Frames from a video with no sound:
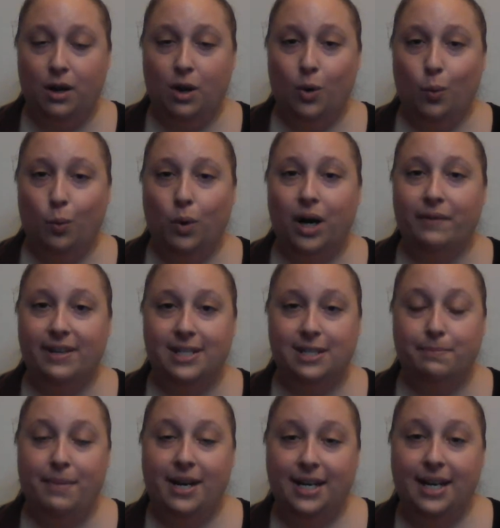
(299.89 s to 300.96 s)
one of its
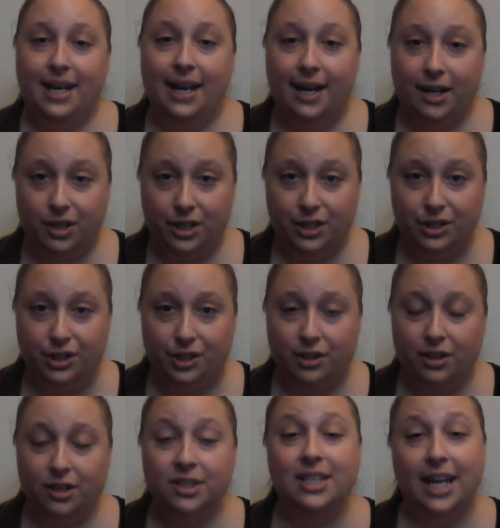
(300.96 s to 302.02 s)
main
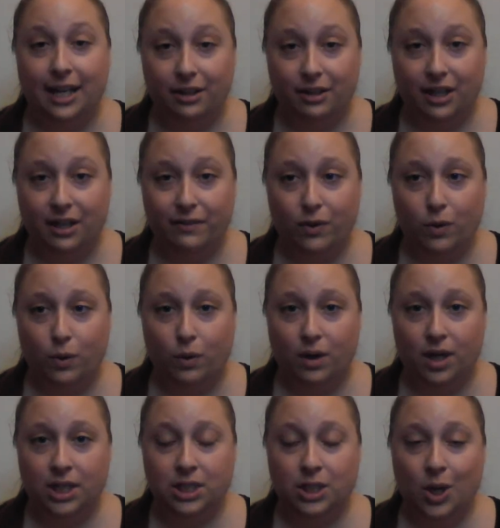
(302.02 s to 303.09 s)
characters, Haley, of
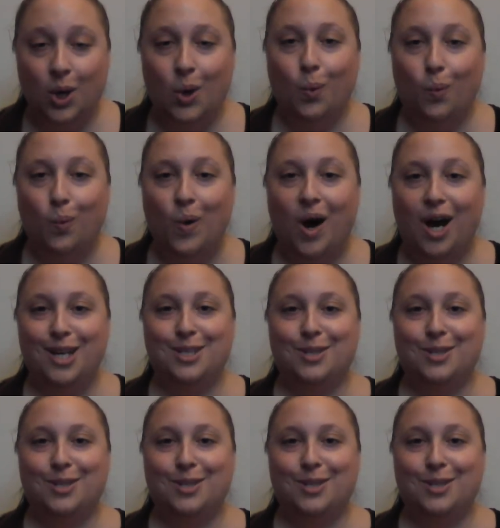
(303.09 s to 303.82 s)
course, was